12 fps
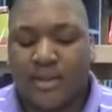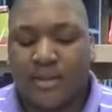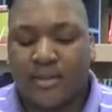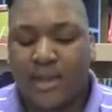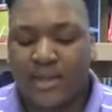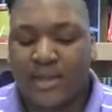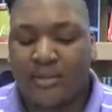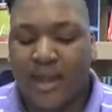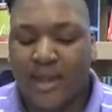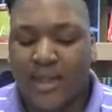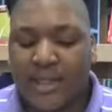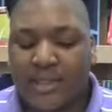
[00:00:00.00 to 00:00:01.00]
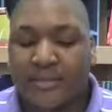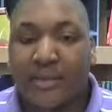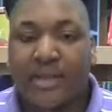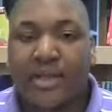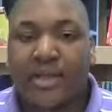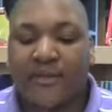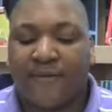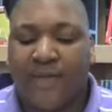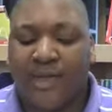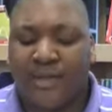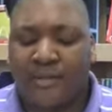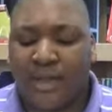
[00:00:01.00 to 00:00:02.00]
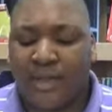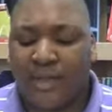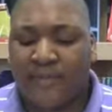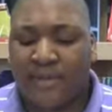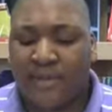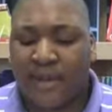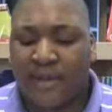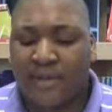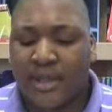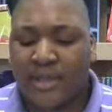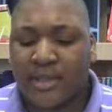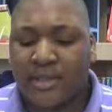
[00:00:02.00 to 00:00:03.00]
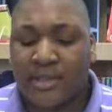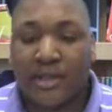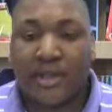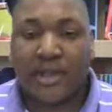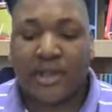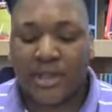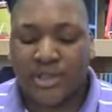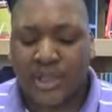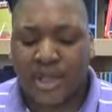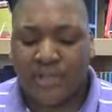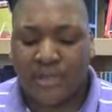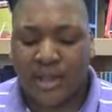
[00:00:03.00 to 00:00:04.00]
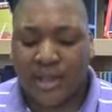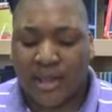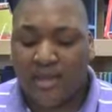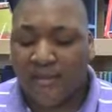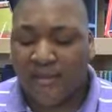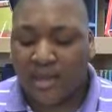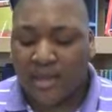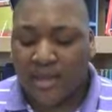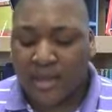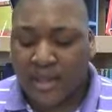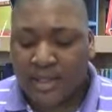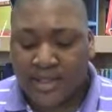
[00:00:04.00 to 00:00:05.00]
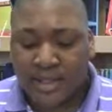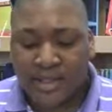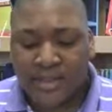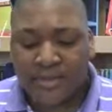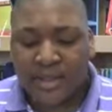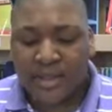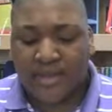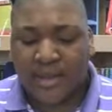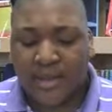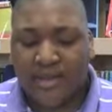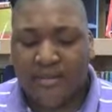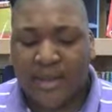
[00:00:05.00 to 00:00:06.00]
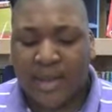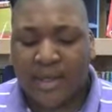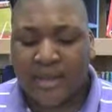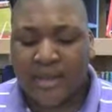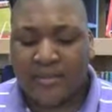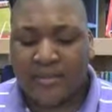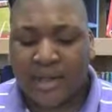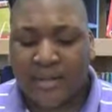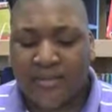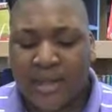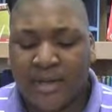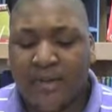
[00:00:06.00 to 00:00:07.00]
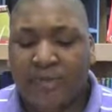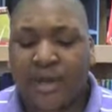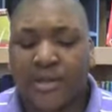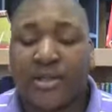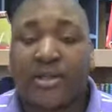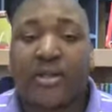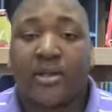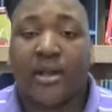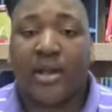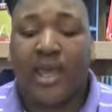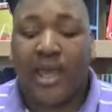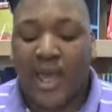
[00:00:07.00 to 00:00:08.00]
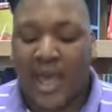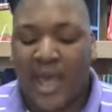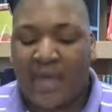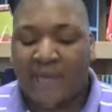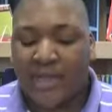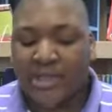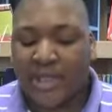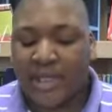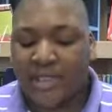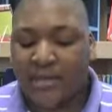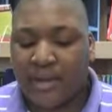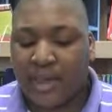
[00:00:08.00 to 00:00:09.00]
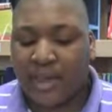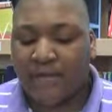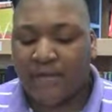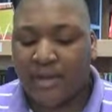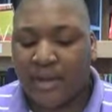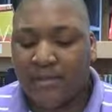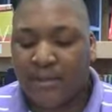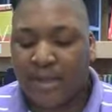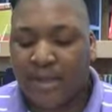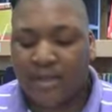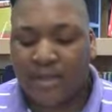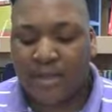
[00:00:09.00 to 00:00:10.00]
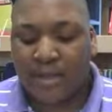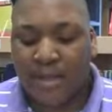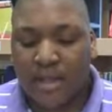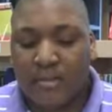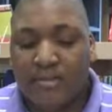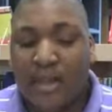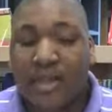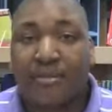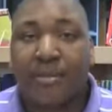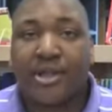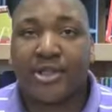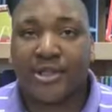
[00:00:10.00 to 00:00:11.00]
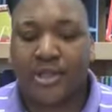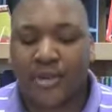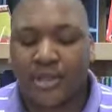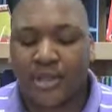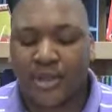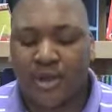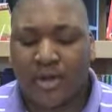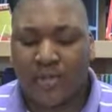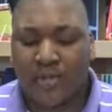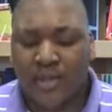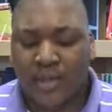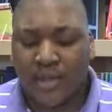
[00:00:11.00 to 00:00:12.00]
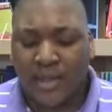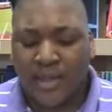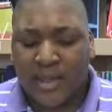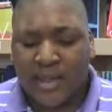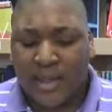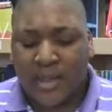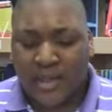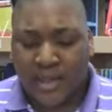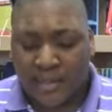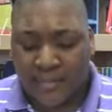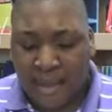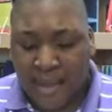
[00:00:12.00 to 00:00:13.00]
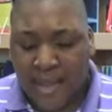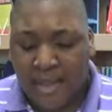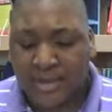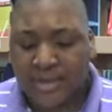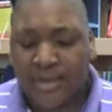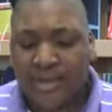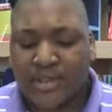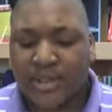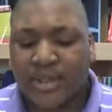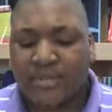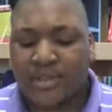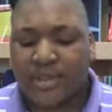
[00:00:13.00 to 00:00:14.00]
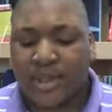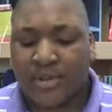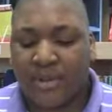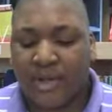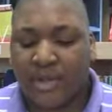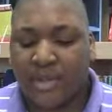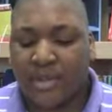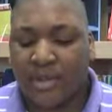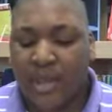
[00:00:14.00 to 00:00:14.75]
This traumatic experience affected my life in many ways. It changed my life in such a way that it made me a new person. Avid changed my life in many ways. My depression turned into hope, and my anger turned into determination.